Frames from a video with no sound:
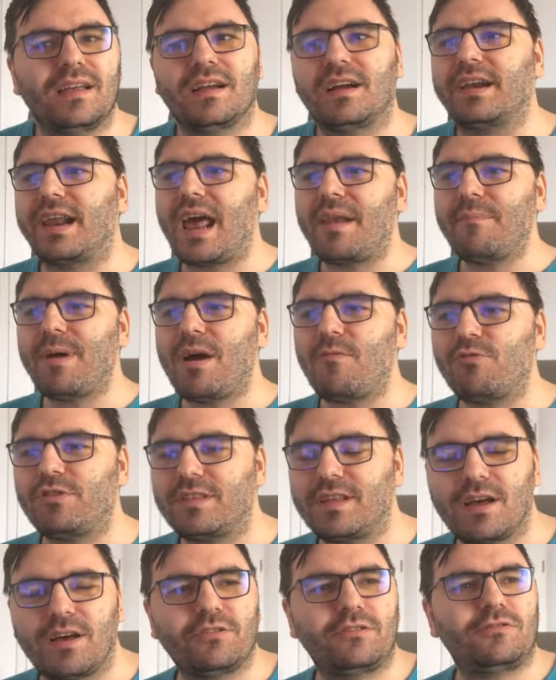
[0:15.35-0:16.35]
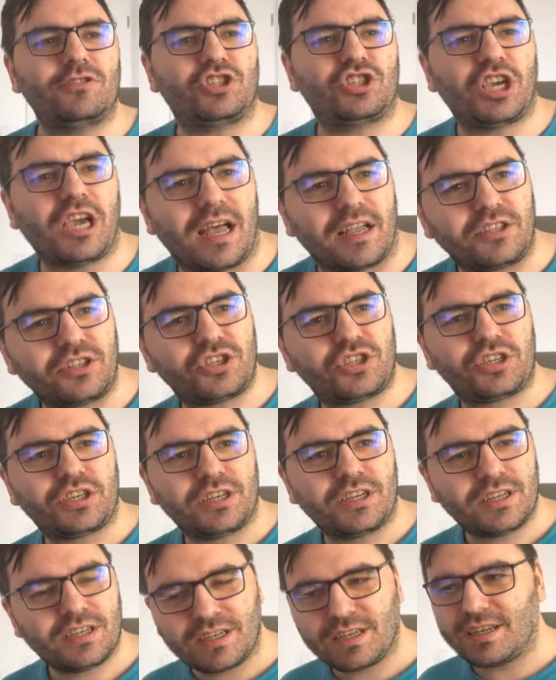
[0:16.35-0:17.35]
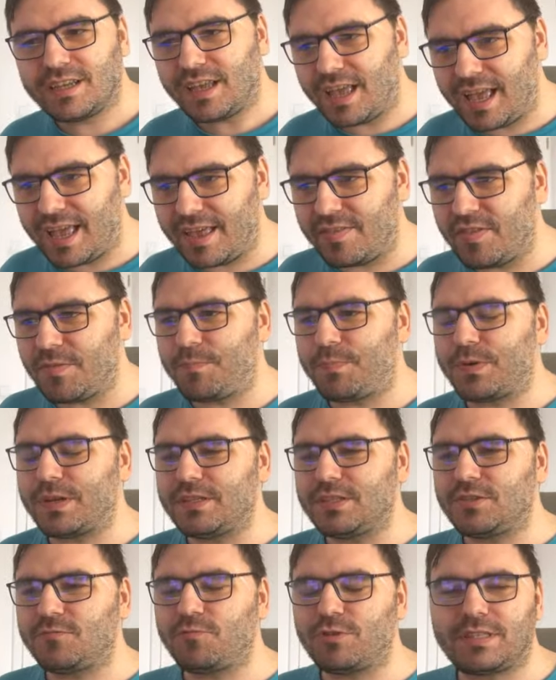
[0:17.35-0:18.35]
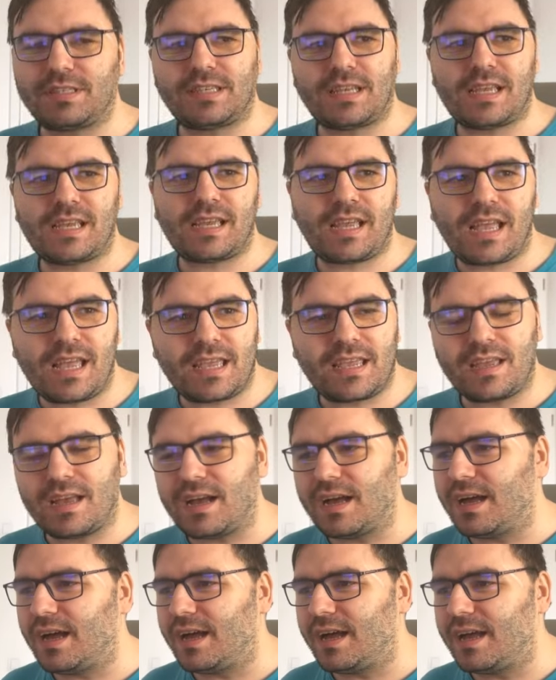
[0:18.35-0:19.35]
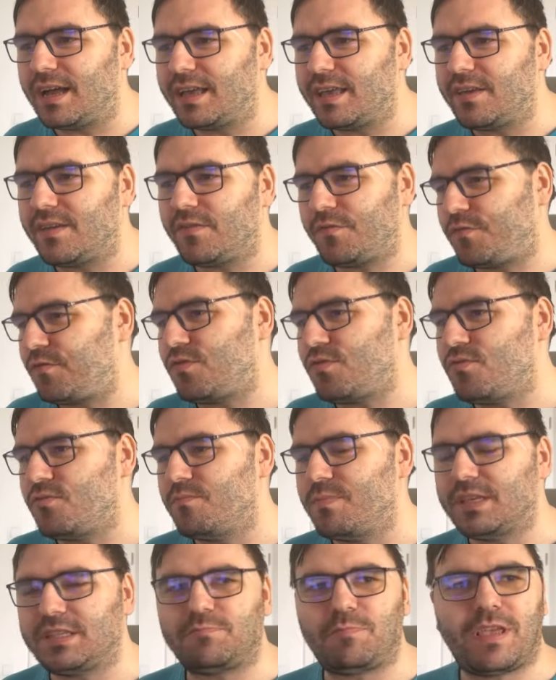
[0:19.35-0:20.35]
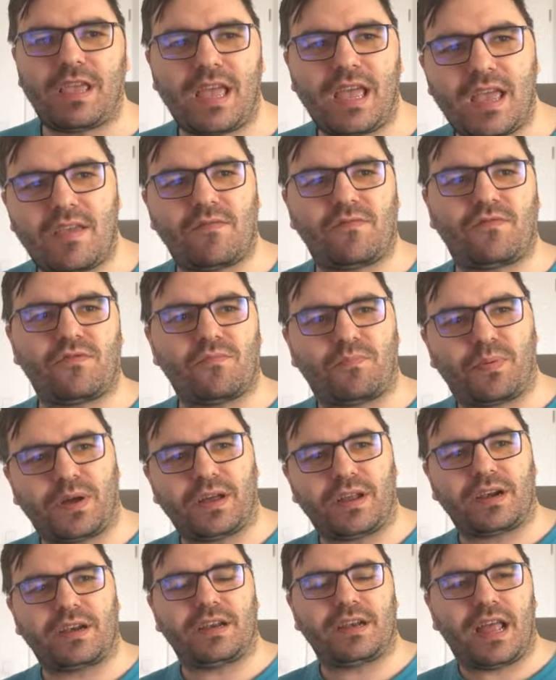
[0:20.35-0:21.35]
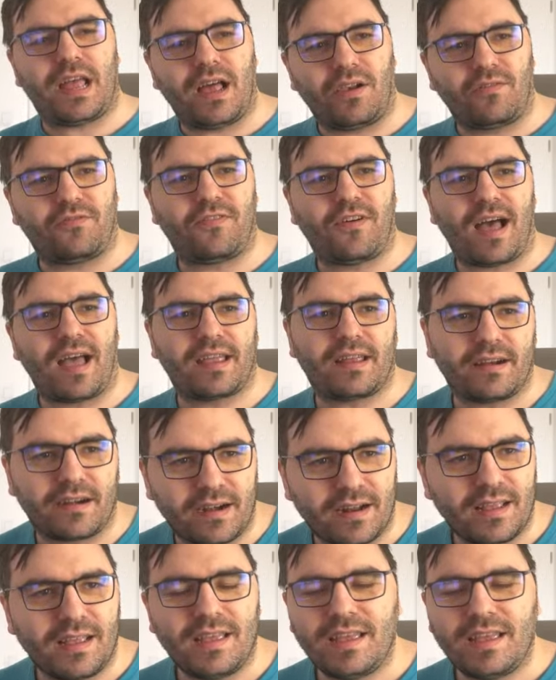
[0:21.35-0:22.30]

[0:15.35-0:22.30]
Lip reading: Grandma would go to church, and the priest would say, hey, if you misbehave, you burn in hellfire.